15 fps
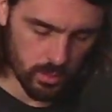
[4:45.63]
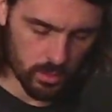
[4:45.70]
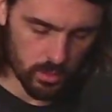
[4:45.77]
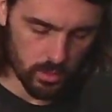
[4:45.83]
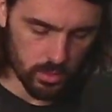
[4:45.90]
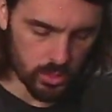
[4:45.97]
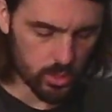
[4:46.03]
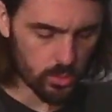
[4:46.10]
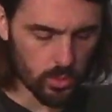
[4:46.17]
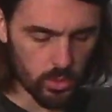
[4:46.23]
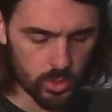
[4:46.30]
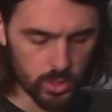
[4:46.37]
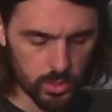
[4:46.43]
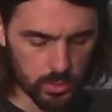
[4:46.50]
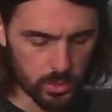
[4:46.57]

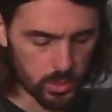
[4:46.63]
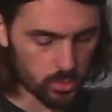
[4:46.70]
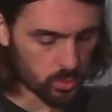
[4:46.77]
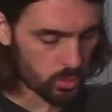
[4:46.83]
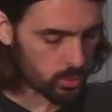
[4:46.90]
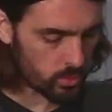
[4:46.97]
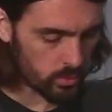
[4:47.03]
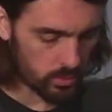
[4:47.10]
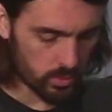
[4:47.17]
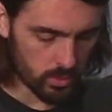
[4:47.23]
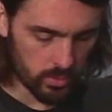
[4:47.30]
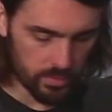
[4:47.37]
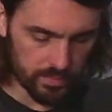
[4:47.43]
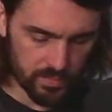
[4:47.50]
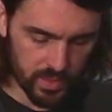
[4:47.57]
Seroja was rueful.
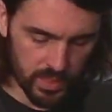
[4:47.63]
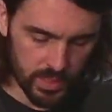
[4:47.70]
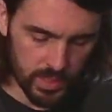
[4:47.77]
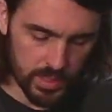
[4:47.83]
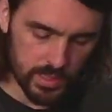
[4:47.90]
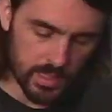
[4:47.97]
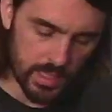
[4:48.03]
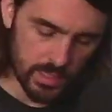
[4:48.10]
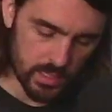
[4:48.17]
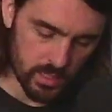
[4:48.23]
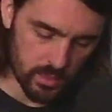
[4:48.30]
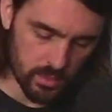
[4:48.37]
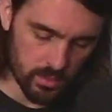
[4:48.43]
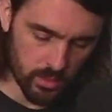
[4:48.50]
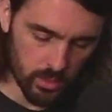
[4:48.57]
His
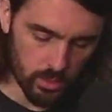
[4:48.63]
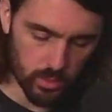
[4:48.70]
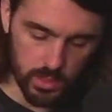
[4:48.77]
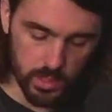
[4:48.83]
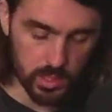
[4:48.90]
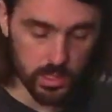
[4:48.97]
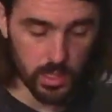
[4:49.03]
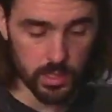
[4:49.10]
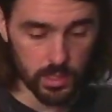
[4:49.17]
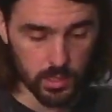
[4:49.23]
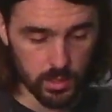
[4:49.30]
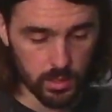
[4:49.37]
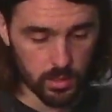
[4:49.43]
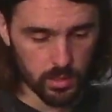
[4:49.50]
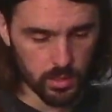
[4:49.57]
lesson, though he studied
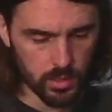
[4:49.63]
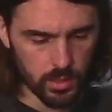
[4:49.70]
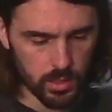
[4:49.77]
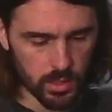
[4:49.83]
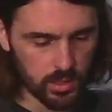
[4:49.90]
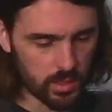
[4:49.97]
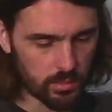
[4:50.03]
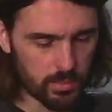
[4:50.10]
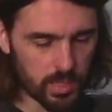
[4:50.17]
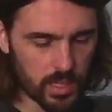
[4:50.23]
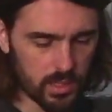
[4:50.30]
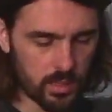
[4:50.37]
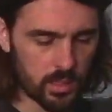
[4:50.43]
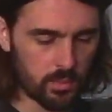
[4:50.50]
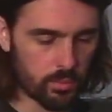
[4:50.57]
it, had not made
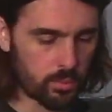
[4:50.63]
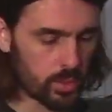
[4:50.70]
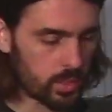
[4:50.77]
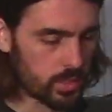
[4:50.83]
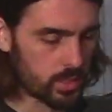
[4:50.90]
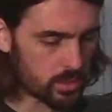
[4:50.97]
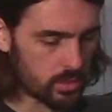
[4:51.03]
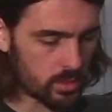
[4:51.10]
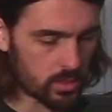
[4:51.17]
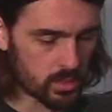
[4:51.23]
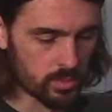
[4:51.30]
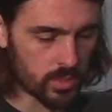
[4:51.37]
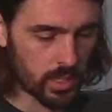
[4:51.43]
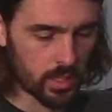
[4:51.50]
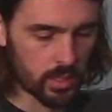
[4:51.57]
any impression on his
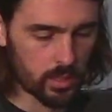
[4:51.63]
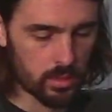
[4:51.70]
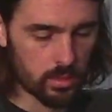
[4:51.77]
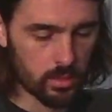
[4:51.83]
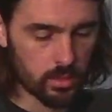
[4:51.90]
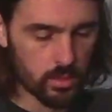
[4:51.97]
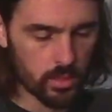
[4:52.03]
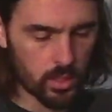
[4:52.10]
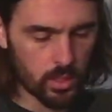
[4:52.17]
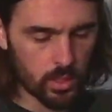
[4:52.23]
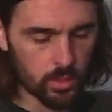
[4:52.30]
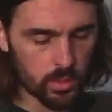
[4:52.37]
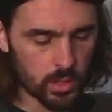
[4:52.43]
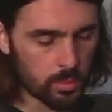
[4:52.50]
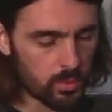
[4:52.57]
mind.
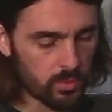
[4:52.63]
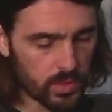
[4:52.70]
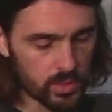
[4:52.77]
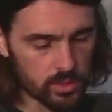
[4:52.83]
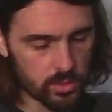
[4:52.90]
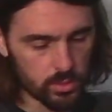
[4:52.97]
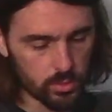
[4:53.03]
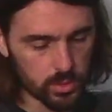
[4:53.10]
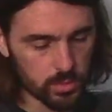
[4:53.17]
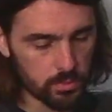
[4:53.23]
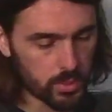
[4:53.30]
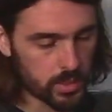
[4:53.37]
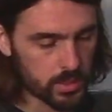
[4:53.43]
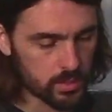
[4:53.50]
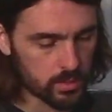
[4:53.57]
When the professor was
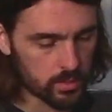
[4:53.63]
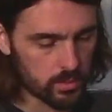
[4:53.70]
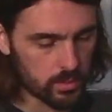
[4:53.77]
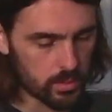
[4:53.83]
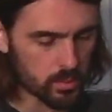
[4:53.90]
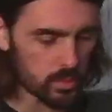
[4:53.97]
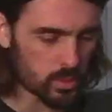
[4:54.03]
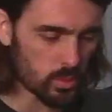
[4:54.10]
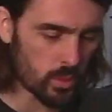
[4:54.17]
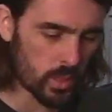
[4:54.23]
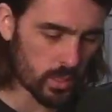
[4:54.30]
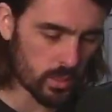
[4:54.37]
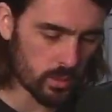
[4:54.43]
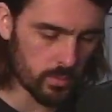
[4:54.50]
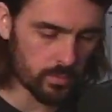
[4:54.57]
present, it was
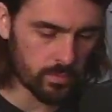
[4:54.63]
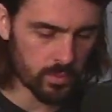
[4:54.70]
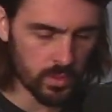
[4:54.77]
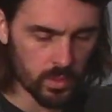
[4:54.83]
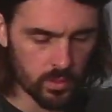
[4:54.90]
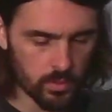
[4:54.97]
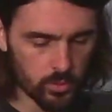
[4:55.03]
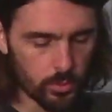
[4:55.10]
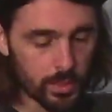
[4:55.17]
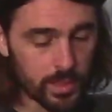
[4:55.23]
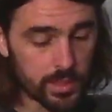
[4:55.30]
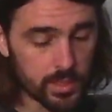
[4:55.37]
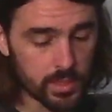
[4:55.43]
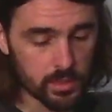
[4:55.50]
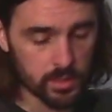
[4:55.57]
well, for by
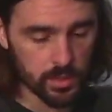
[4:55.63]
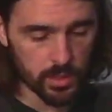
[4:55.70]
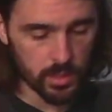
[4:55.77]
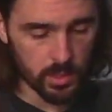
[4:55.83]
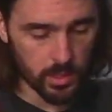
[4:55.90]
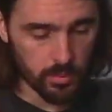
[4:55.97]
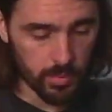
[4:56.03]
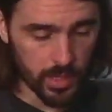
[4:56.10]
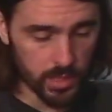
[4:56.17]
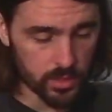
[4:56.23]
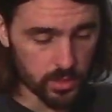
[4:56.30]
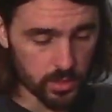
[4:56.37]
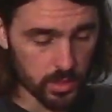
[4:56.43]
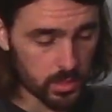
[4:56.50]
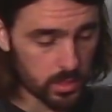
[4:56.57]
listening he
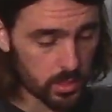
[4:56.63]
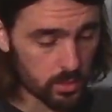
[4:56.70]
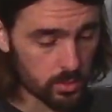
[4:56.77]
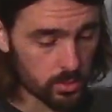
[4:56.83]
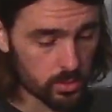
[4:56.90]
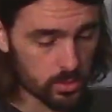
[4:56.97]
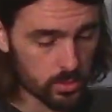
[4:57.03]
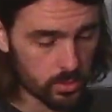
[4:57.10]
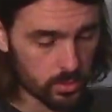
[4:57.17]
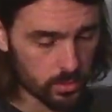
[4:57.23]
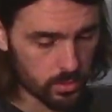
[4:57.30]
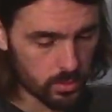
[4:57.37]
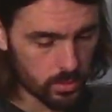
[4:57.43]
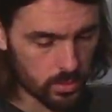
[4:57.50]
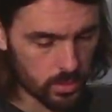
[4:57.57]
imagined that he
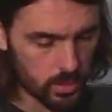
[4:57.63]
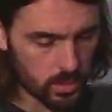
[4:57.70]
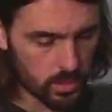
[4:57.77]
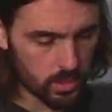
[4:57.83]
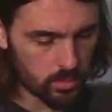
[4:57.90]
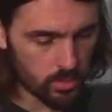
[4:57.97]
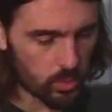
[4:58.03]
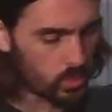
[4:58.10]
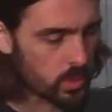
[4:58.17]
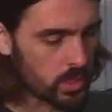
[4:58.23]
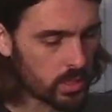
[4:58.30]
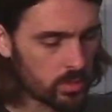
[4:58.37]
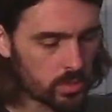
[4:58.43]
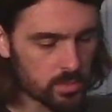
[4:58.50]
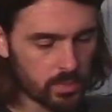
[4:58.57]
understood. But when he
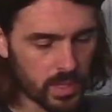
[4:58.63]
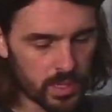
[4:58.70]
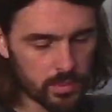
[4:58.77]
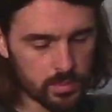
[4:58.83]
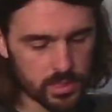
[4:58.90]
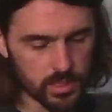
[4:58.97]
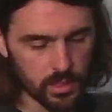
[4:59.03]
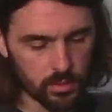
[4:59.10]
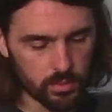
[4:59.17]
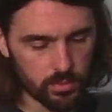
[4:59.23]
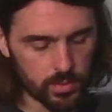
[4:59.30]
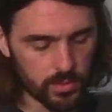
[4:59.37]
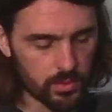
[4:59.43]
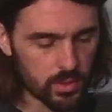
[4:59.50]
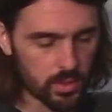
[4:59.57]
was by himself,
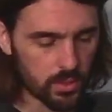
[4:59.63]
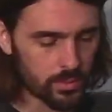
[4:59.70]
everything was